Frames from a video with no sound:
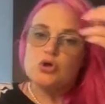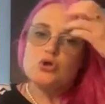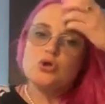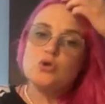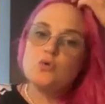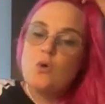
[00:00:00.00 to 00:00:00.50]

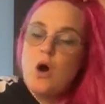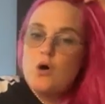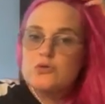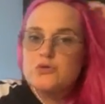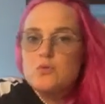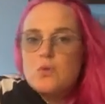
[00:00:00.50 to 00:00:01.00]
you
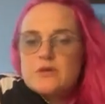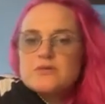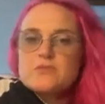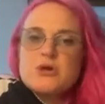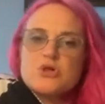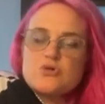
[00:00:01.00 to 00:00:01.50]
also want
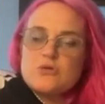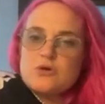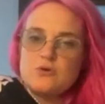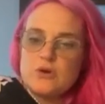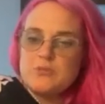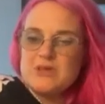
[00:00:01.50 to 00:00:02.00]
to make sure that
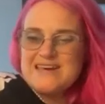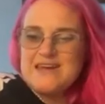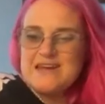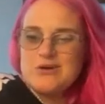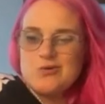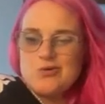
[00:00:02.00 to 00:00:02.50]
you're
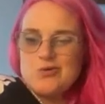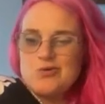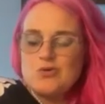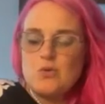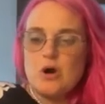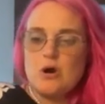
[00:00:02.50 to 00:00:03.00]
imitating who
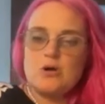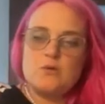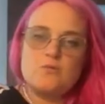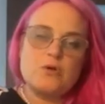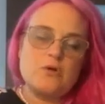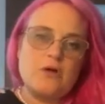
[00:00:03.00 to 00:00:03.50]
you are
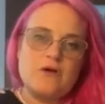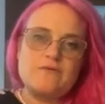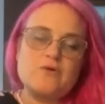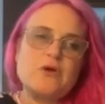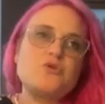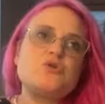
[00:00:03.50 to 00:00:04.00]
in real life.
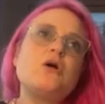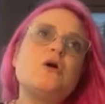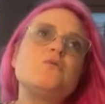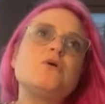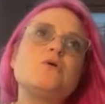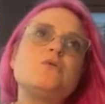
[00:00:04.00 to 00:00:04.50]
Okay, so you're not
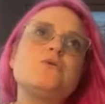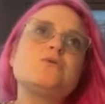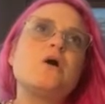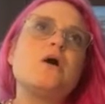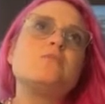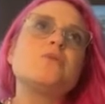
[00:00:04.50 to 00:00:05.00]
gonna be here all the
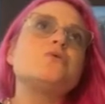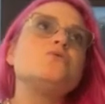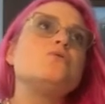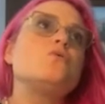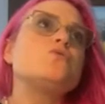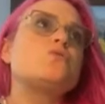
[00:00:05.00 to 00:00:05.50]
time, like
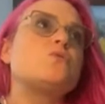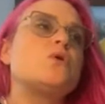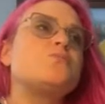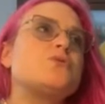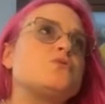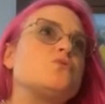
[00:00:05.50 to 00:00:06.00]
no
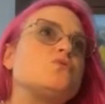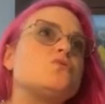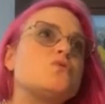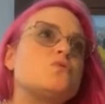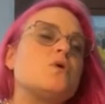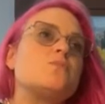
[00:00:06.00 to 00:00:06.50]
scripts, don't do
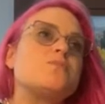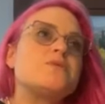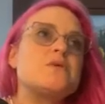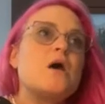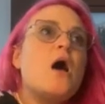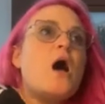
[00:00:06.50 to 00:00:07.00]

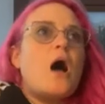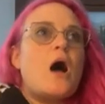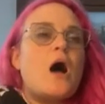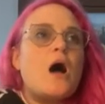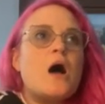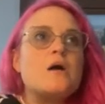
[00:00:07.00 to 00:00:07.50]
scripts.
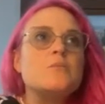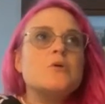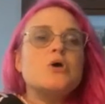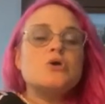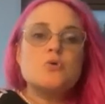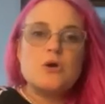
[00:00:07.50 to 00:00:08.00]

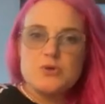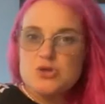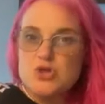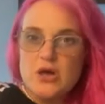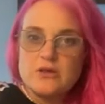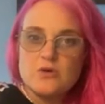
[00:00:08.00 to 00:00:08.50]
You want to be
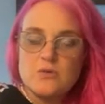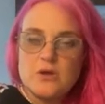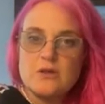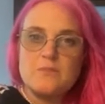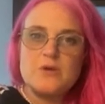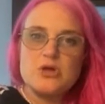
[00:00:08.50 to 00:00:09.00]

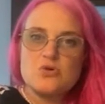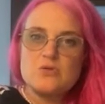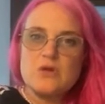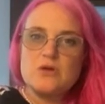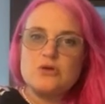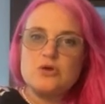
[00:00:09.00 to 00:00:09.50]
genuine. Make sure
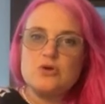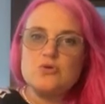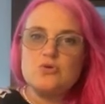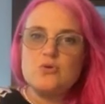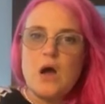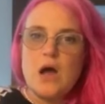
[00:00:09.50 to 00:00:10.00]
that
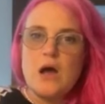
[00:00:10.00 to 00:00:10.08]
you